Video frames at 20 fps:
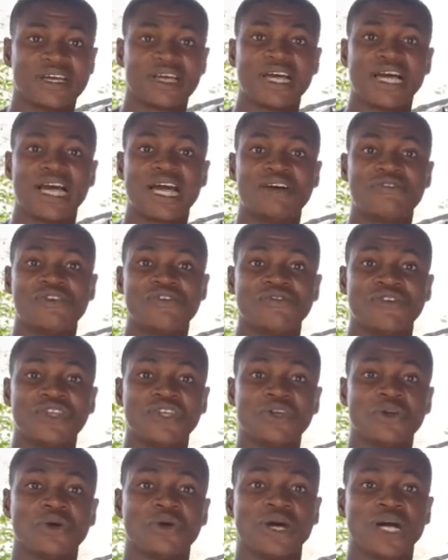I have a
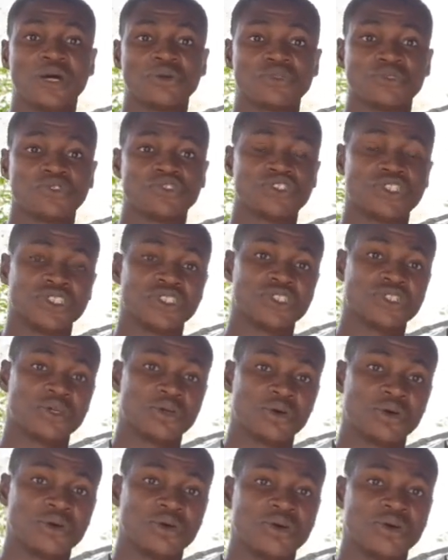video on how to treat
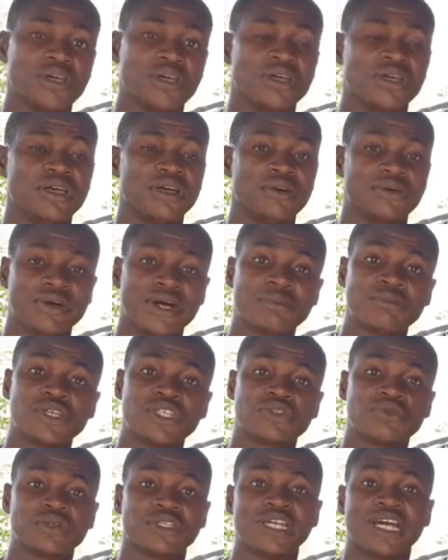your
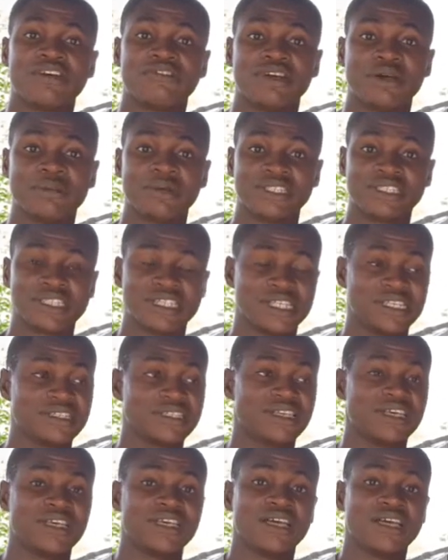rabbits with ivermectin,